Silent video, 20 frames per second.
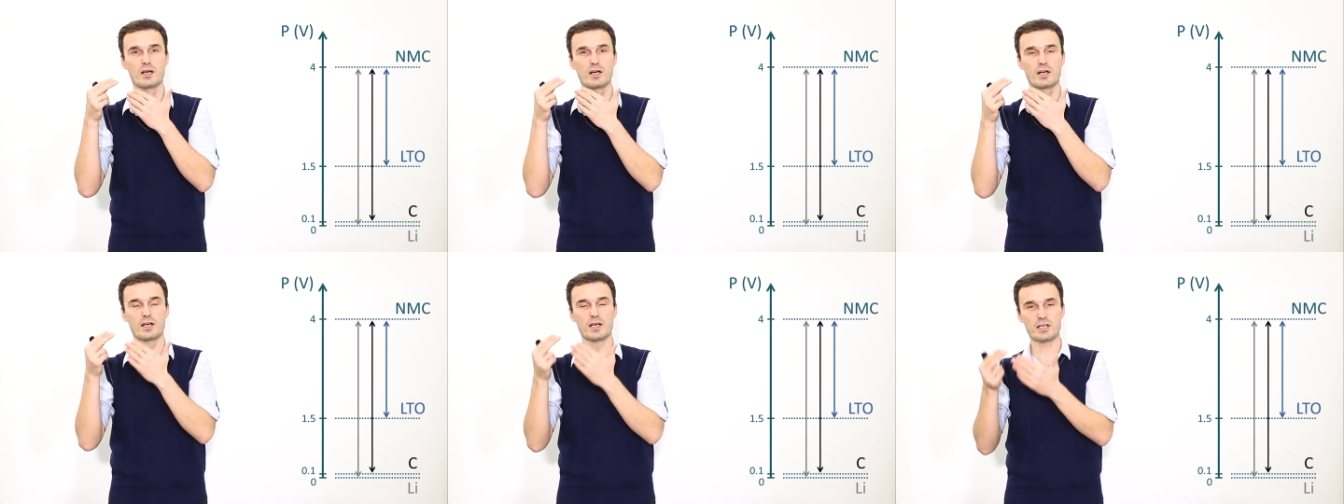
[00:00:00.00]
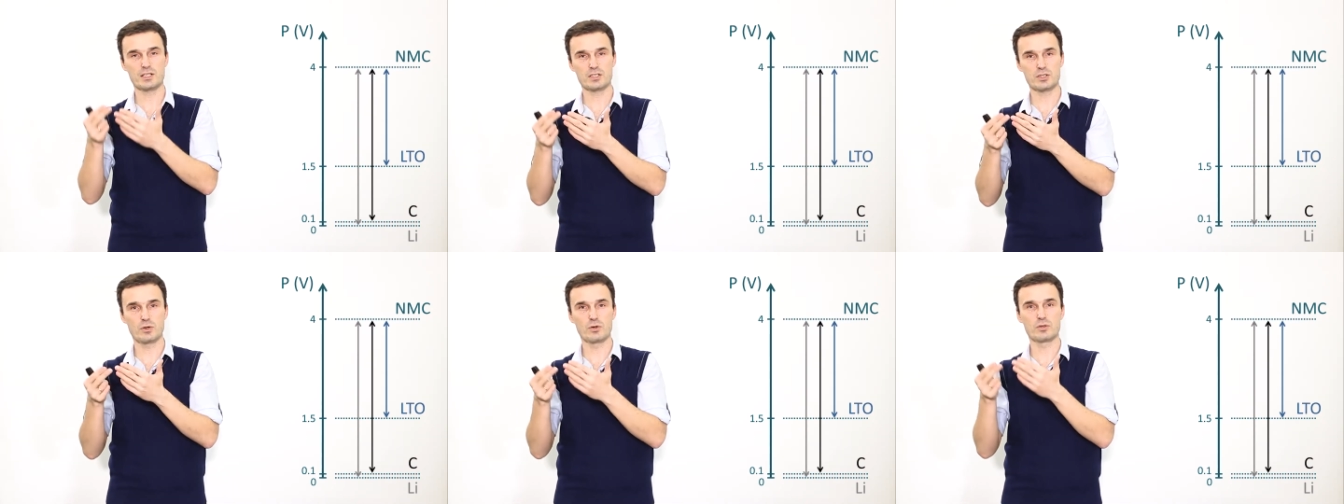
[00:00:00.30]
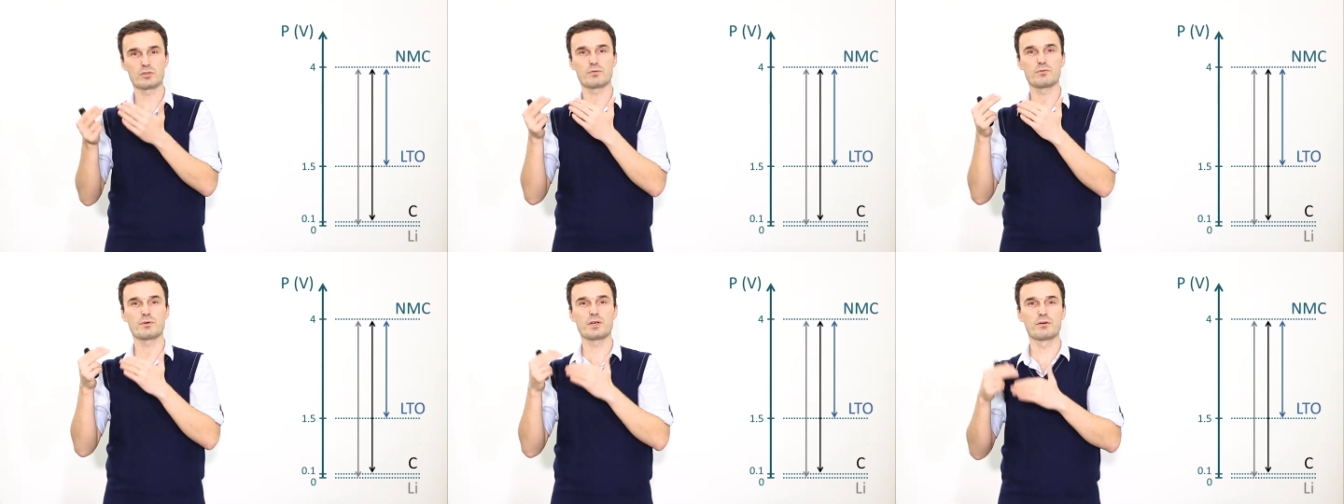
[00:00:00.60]

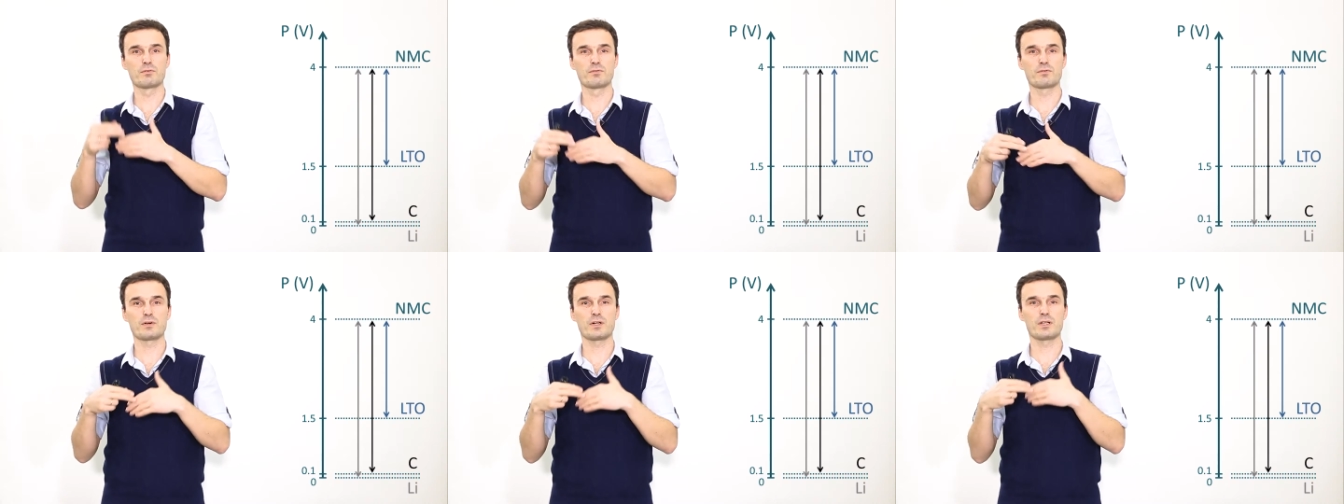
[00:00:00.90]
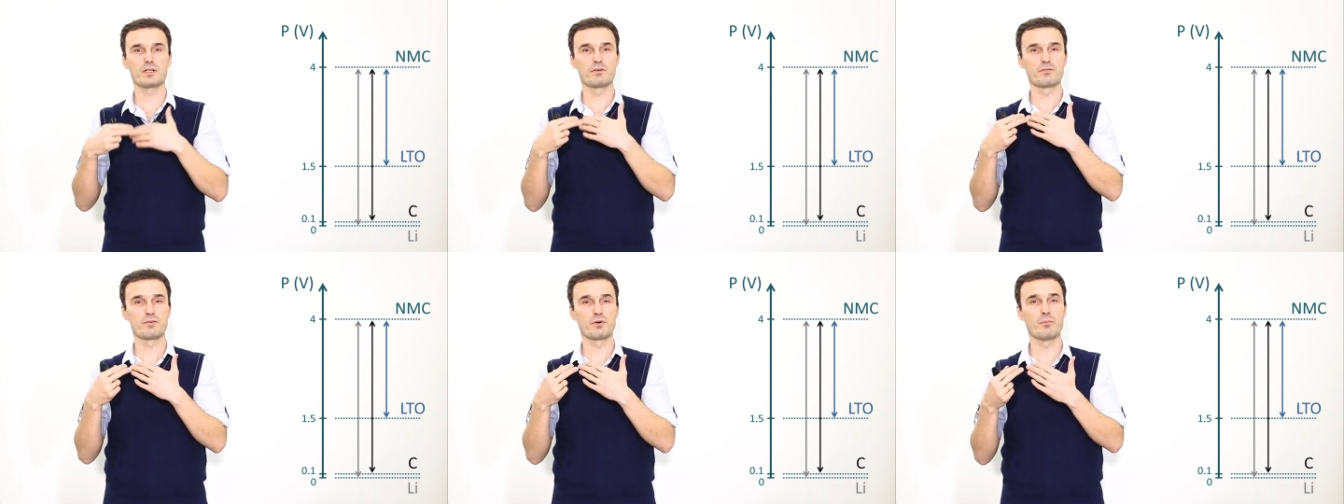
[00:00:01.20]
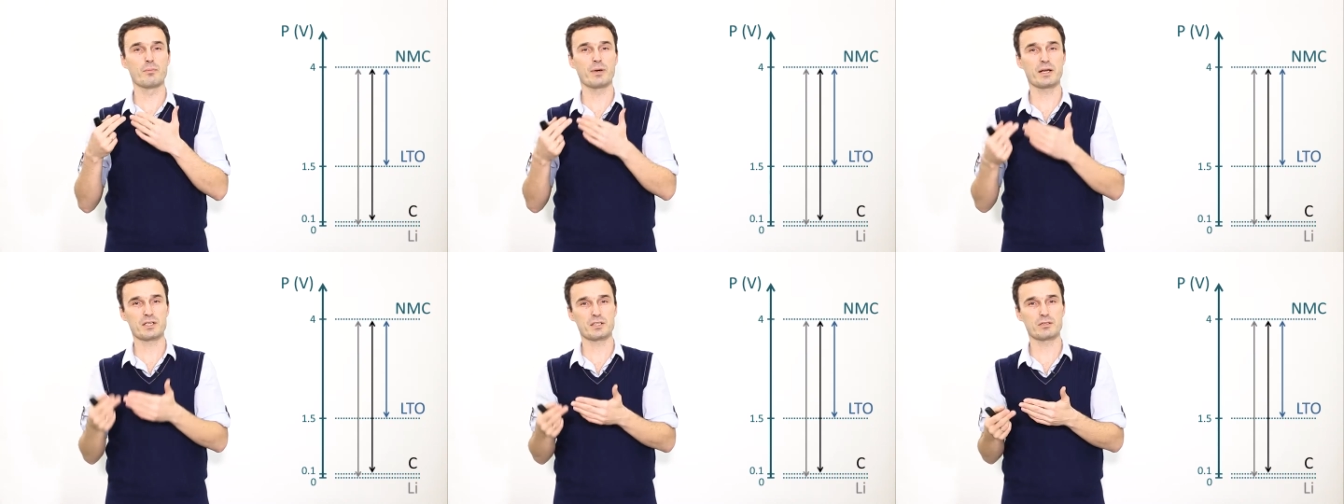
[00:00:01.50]
cathode with
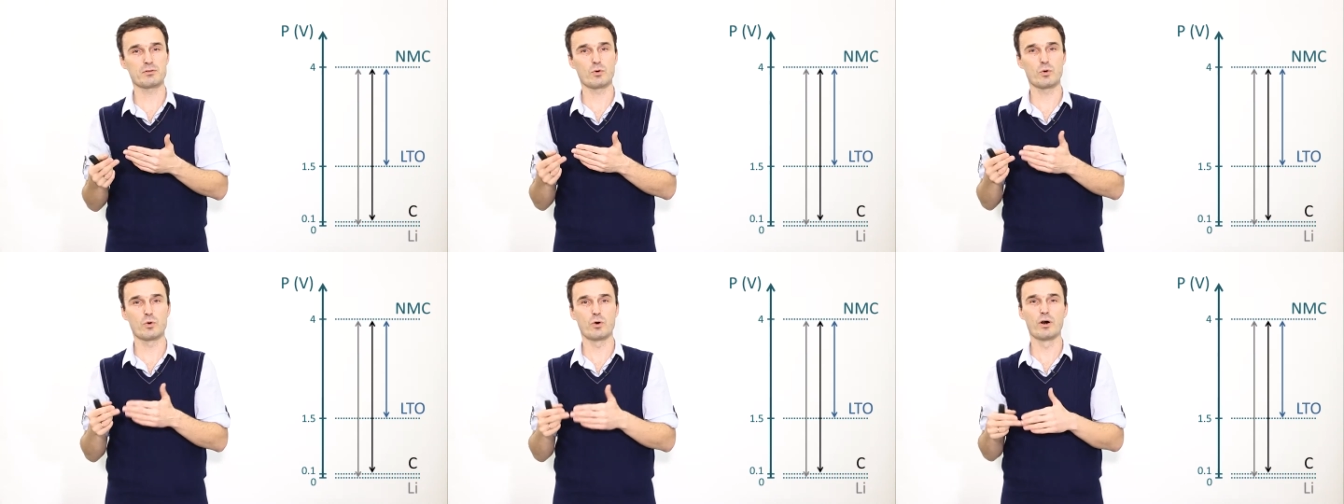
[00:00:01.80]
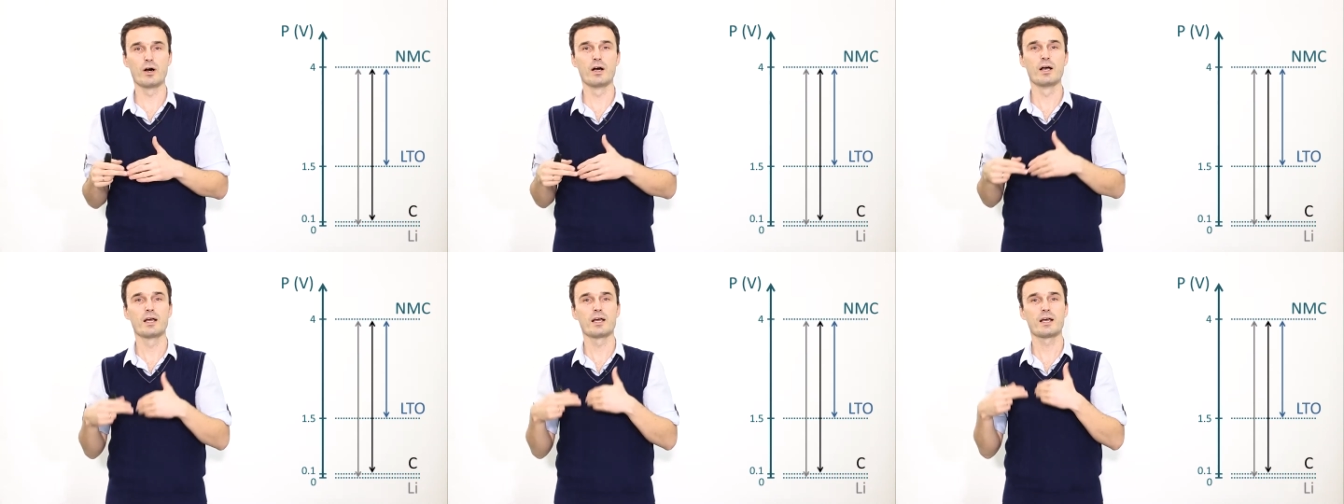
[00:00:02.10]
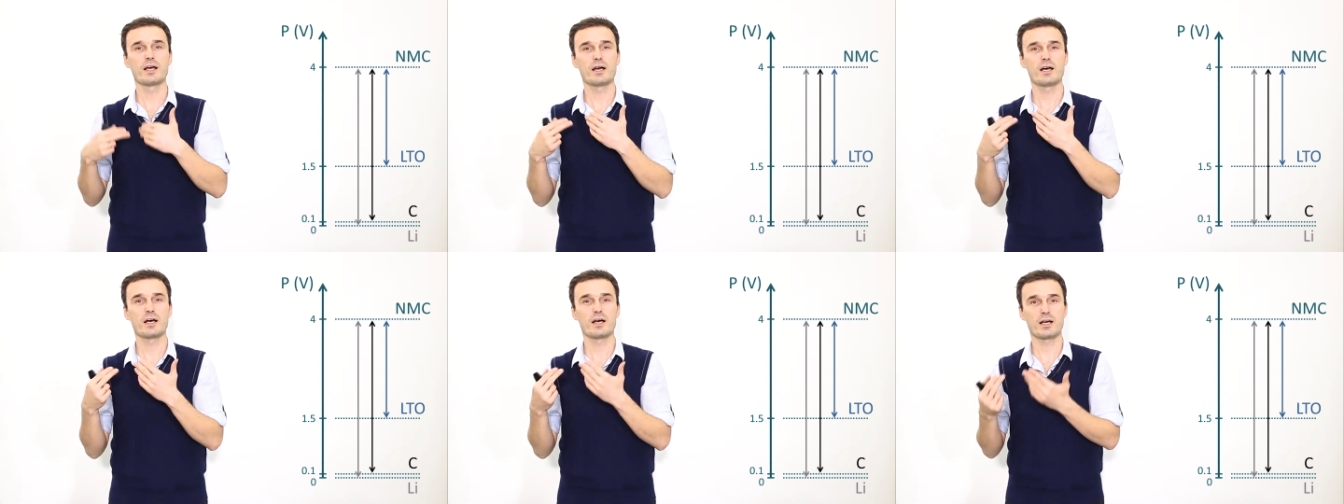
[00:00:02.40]
lithium metal or
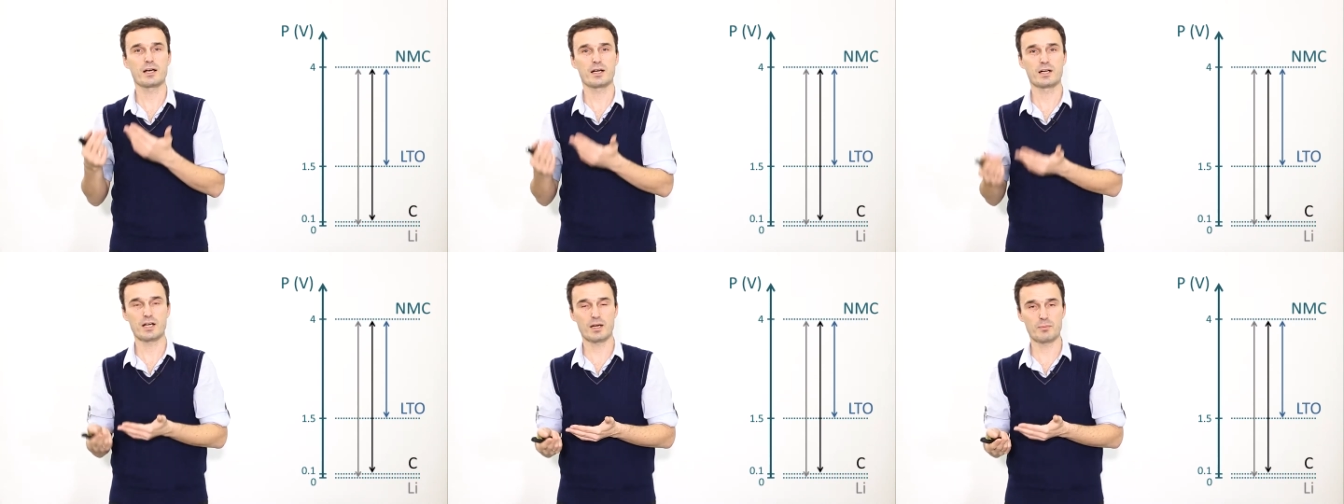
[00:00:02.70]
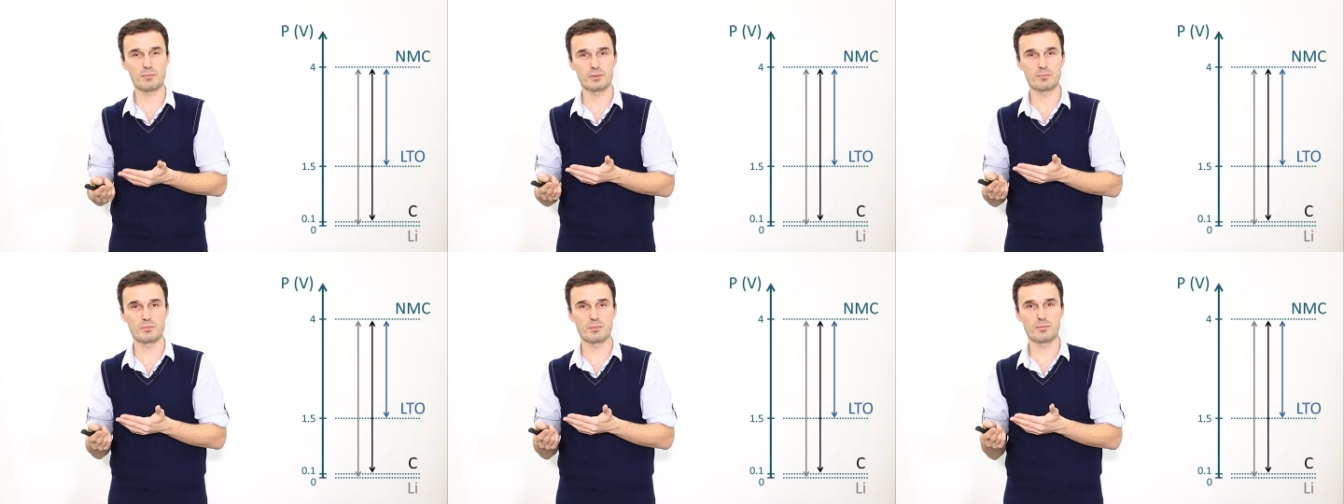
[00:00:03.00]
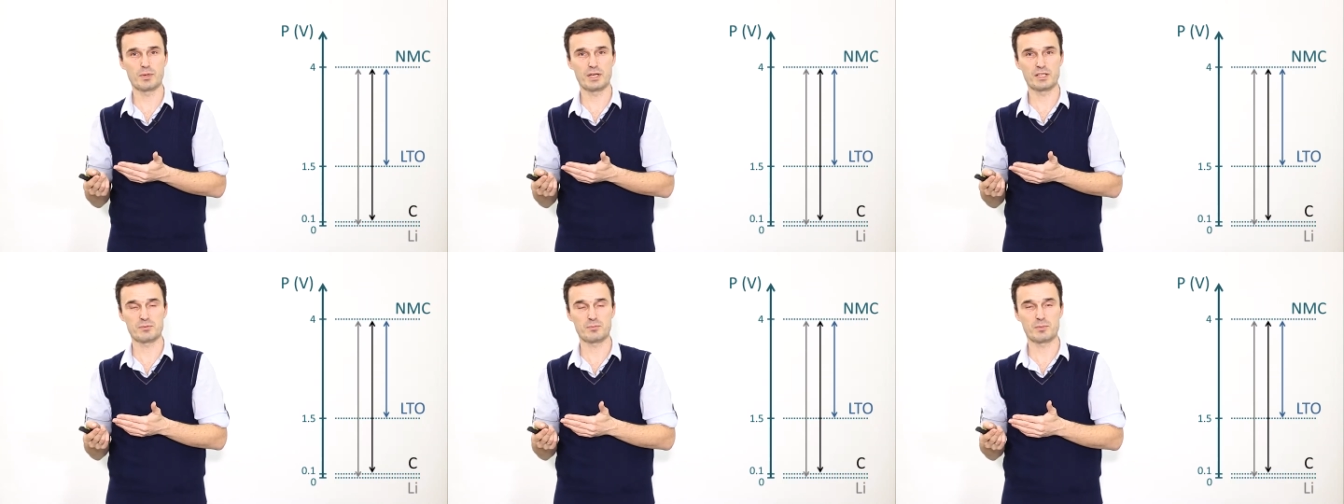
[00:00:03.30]

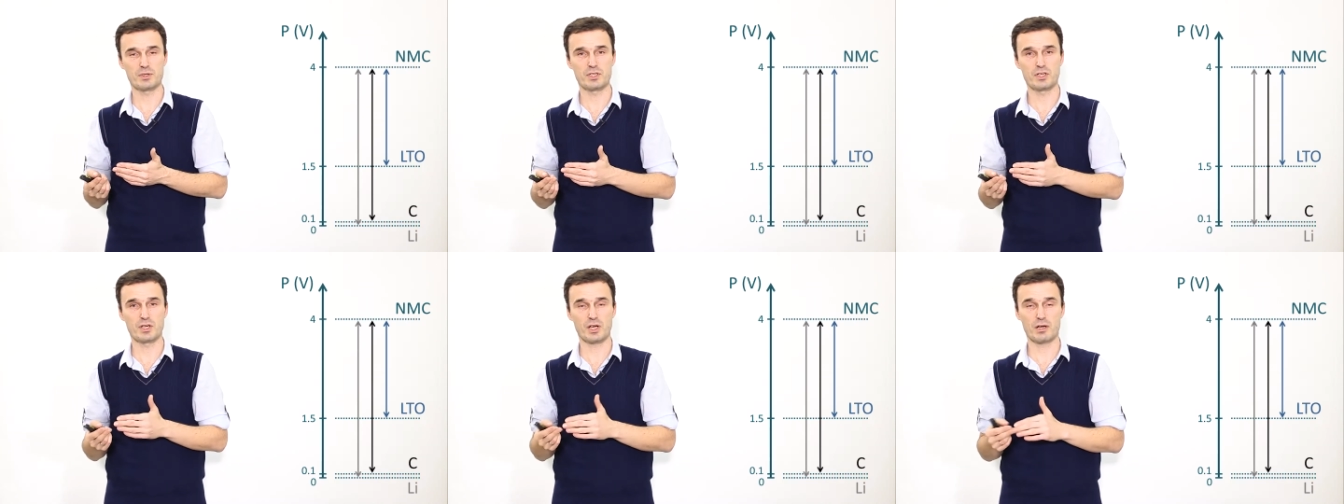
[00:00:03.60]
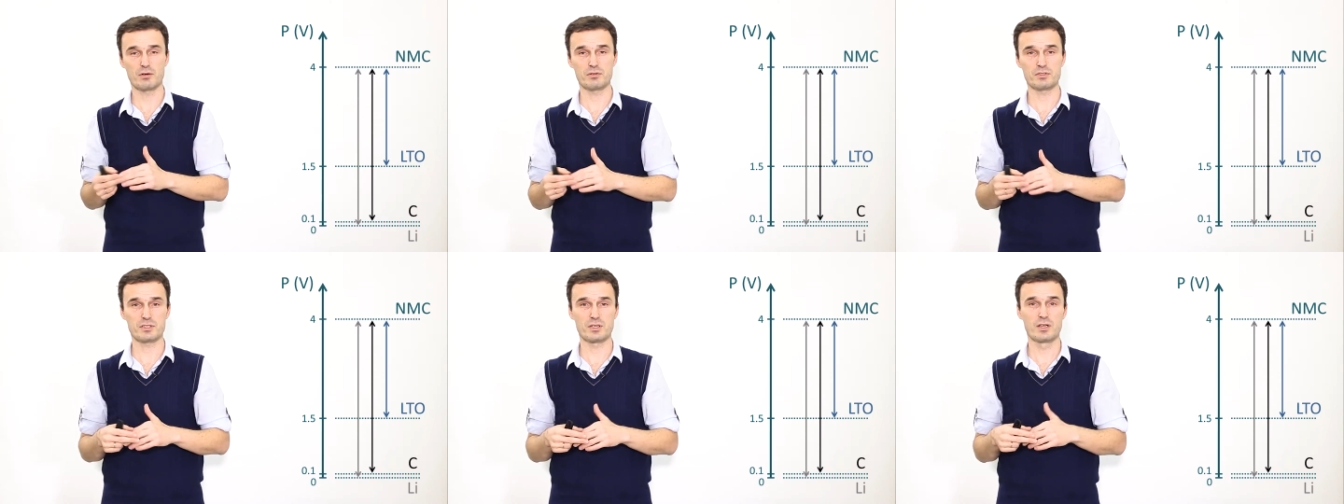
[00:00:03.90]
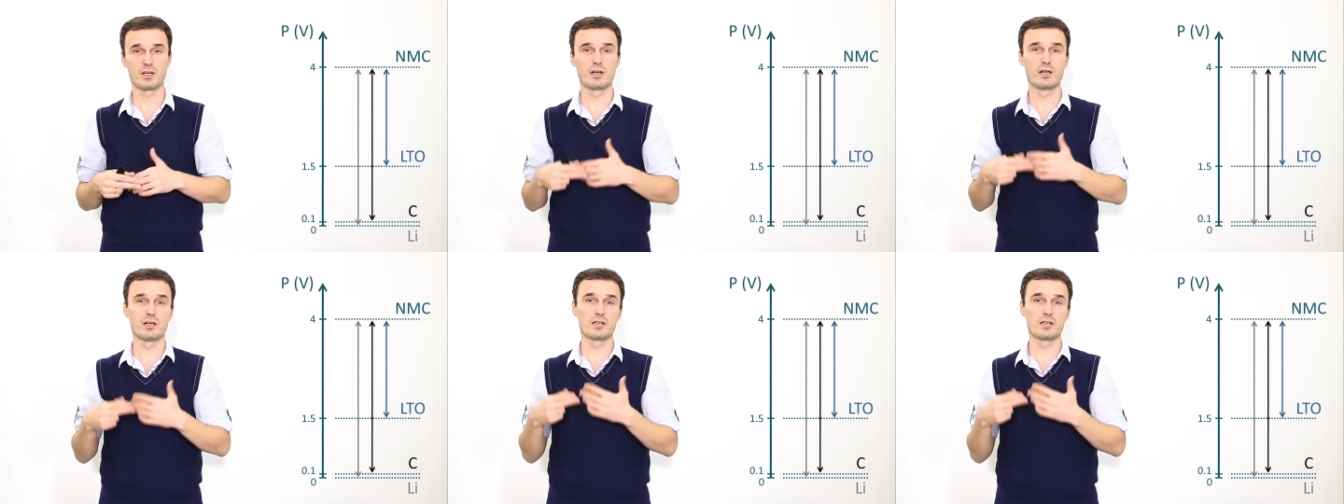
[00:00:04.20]
carbon-based materials.